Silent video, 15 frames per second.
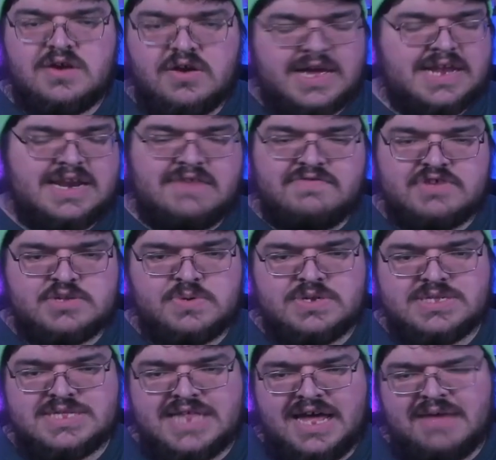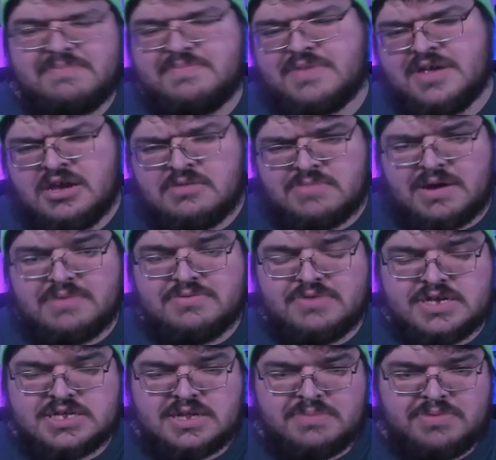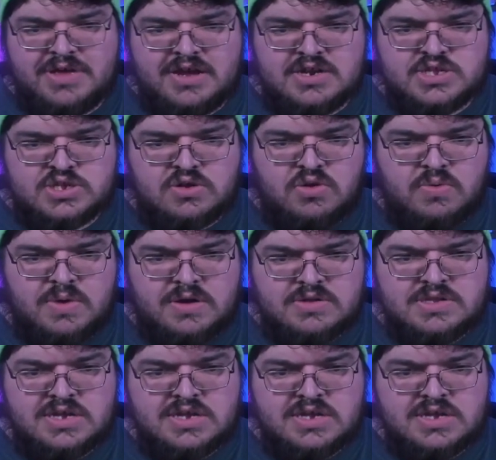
Okay, never experienced that. Probably because I play on a solo world.